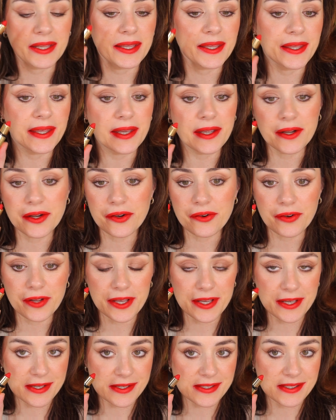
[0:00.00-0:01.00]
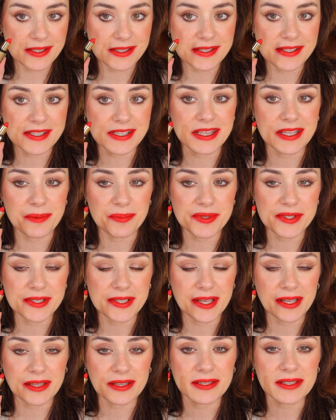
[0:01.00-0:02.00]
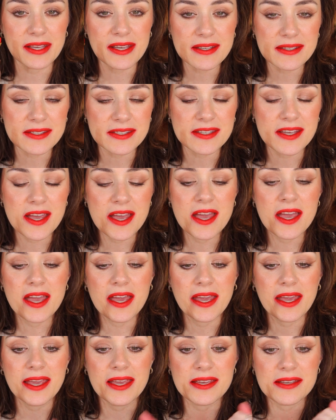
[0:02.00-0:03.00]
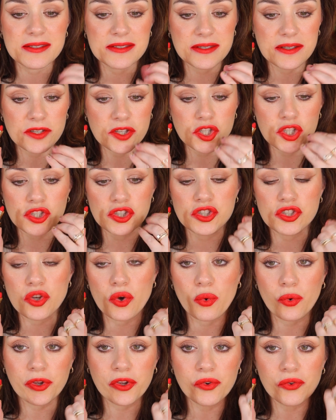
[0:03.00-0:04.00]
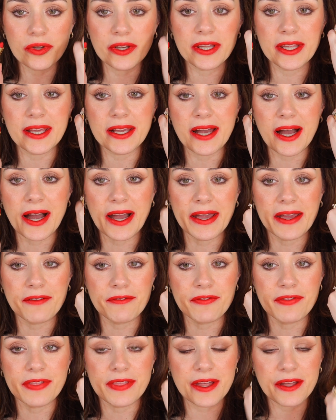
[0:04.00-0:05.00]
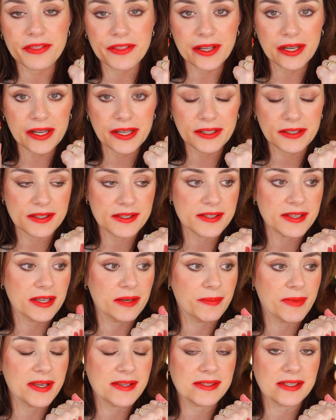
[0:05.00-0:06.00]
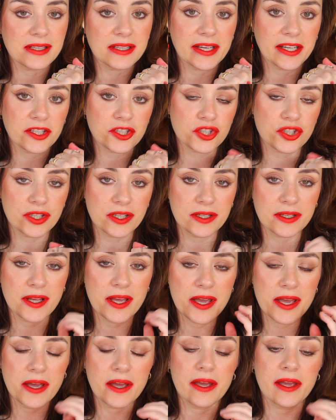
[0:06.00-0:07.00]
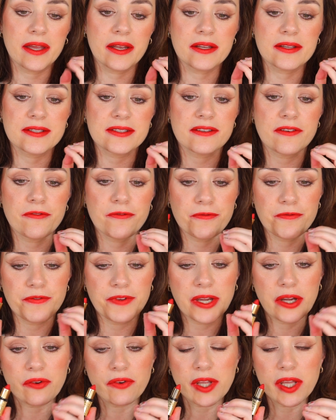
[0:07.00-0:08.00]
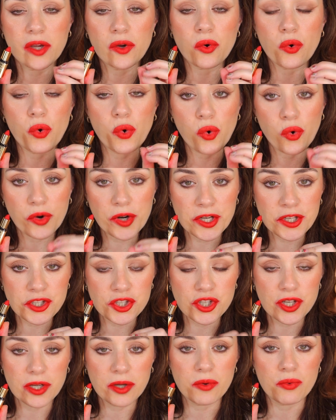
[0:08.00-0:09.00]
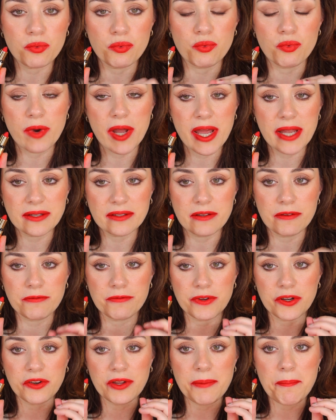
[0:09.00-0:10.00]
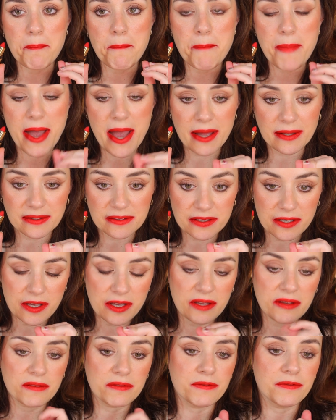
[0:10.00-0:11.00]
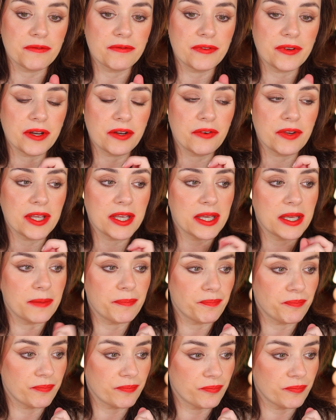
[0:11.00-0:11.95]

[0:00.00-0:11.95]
here is this lipstick. This is so unique. I have nothing like this in my selection. It is very orangey red, very matte, very